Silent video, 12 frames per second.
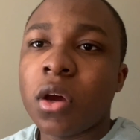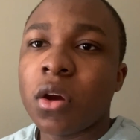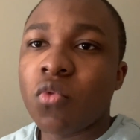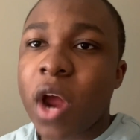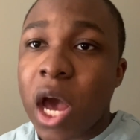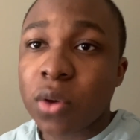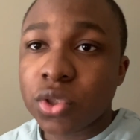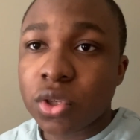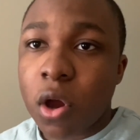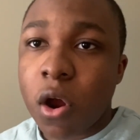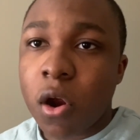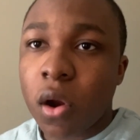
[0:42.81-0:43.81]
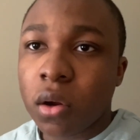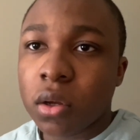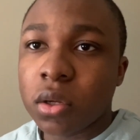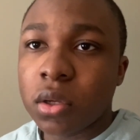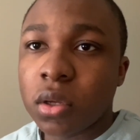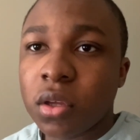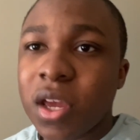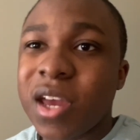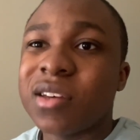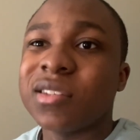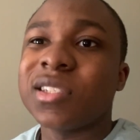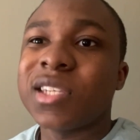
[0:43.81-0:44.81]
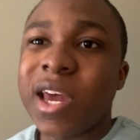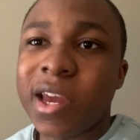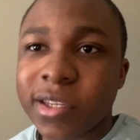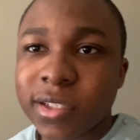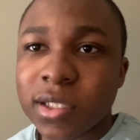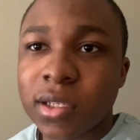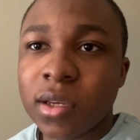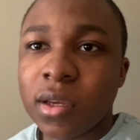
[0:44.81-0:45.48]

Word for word: Rap Star and Sex.